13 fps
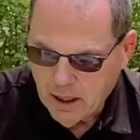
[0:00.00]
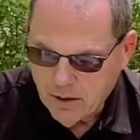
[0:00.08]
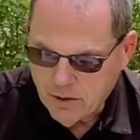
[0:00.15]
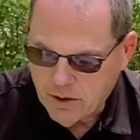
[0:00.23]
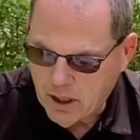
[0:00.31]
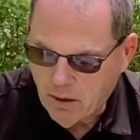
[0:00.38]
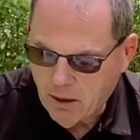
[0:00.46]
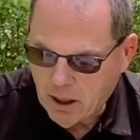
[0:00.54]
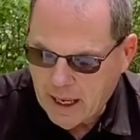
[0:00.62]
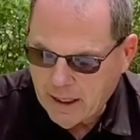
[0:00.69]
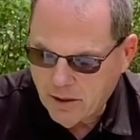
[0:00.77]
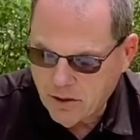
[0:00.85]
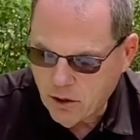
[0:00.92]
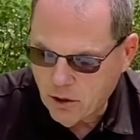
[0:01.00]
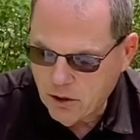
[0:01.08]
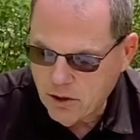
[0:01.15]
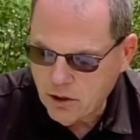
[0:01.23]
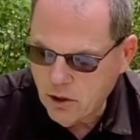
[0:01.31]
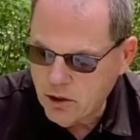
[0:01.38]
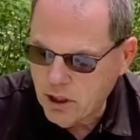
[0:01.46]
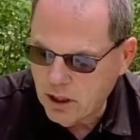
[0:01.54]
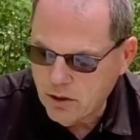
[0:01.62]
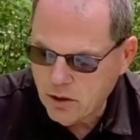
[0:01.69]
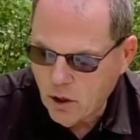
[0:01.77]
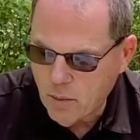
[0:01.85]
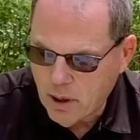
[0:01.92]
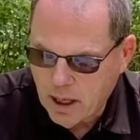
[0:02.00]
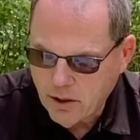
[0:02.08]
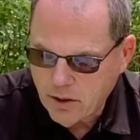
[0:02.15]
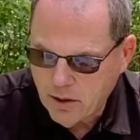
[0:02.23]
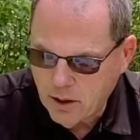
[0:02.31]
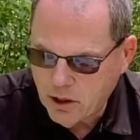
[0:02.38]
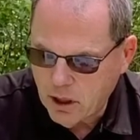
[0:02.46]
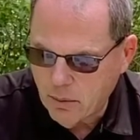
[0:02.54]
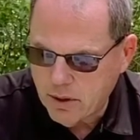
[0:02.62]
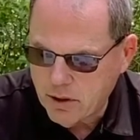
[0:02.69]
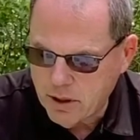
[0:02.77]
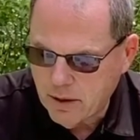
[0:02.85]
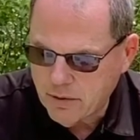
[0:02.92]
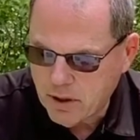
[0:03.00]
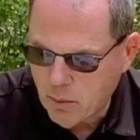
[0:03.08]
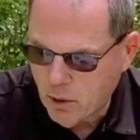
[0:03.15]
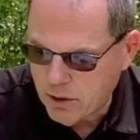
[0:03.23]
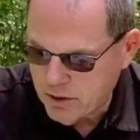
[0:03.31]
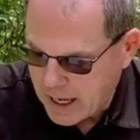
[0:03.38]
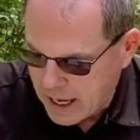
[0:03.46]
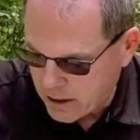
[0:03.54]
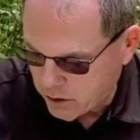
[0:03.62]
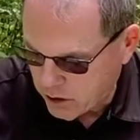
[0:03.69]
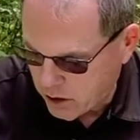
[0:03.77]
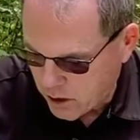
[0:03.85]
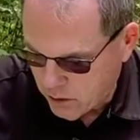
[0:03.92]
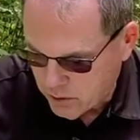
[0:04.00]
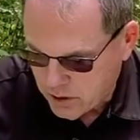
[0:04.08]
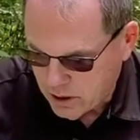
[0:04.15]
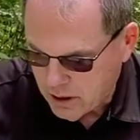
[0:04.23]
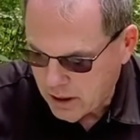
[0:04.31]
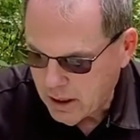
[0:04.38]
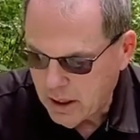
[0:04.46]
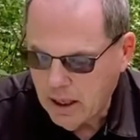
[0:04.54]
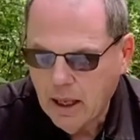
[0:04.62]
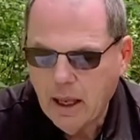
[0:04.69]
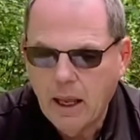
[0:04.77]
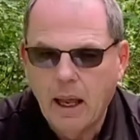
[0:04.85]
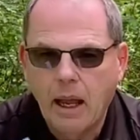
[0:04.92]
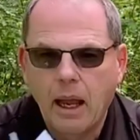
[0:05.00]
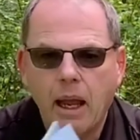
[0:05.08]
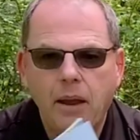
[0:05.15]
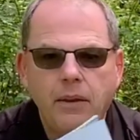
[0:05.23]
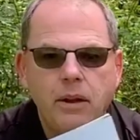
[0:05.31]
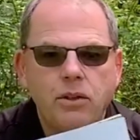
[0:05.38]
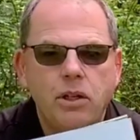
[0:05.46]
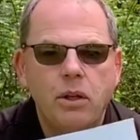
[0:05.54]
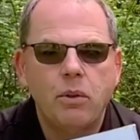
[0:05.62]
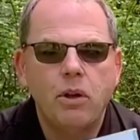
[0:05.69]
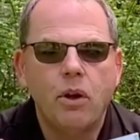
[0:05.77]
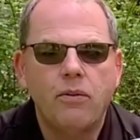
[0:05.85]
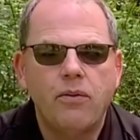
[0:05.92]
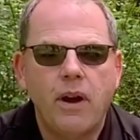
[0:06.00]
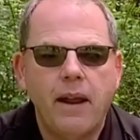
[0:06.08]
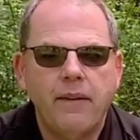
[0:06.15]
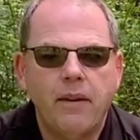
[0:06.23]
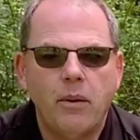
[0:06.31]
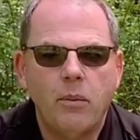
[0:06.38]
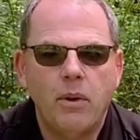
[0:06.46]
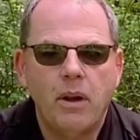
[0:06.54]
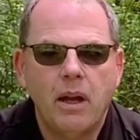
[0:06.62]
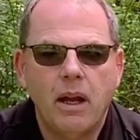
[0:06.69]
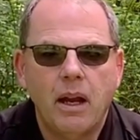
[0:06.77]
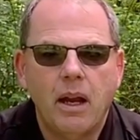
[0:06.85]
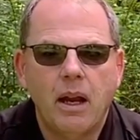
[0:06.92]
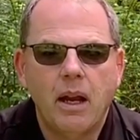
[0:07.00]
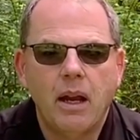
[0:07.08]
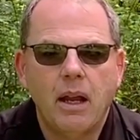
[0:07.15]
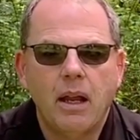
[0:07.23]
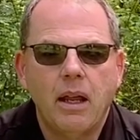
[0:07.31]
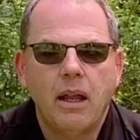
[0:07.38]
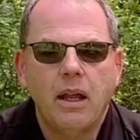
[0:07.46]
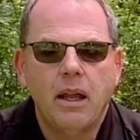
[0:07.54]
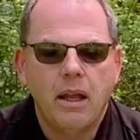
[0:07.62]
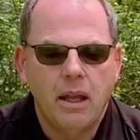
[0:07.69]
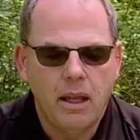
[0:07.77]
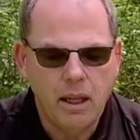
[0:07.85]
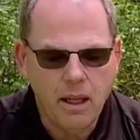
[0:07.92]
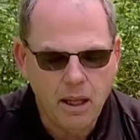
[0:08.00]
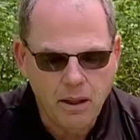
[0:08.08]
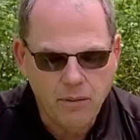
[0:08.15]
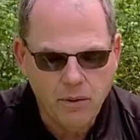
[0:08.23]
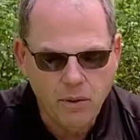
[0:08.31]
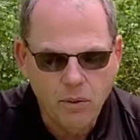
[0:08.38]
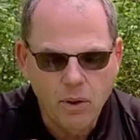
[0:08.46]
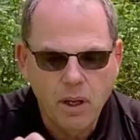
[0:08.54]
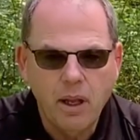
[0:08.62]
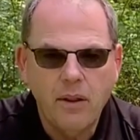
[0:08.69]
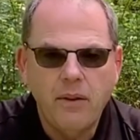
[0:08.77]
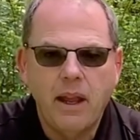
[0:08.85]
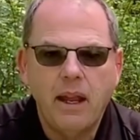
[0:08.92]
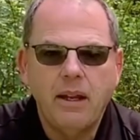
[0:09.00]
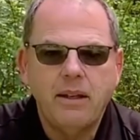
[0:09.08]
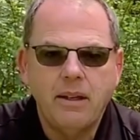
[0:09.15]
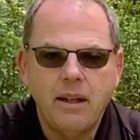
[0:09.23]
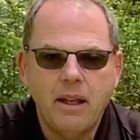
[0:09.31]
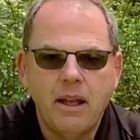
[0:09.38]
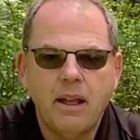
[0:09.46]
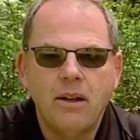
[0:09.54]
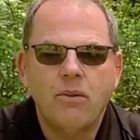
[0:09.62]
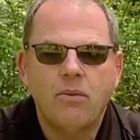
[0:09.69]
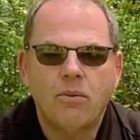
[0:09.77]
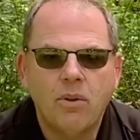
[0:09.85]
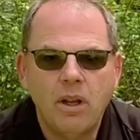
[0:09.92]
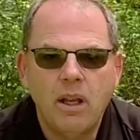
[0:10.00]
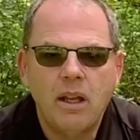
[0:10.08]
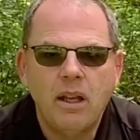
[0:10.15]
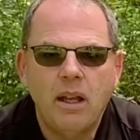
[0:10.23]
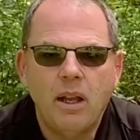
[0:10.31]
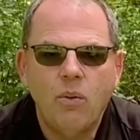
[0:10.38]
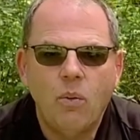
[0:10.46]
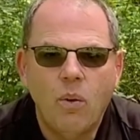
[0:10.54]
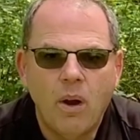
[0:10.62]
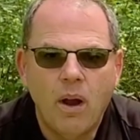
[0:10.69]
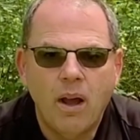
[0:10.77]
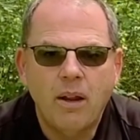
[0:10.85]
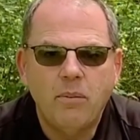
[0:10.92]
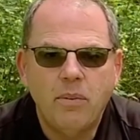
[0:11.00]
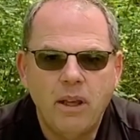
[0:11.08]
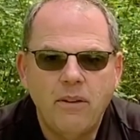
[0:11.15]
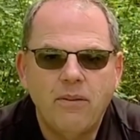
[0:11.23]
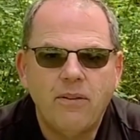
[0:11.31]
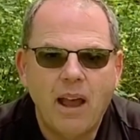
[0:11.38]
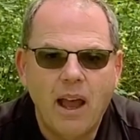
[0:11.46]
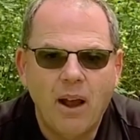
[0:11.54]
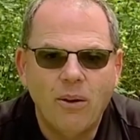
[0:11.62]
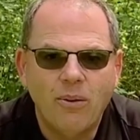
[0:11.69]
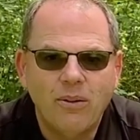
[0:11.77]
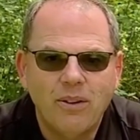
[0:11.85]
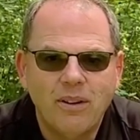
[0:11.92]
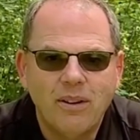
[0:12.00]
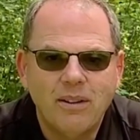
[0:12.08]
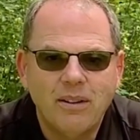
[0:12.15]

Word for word: Sierra liked ser searching so much that she would sniff someone's hat or coat, and then she would go find them, even when they didn't really want to be found.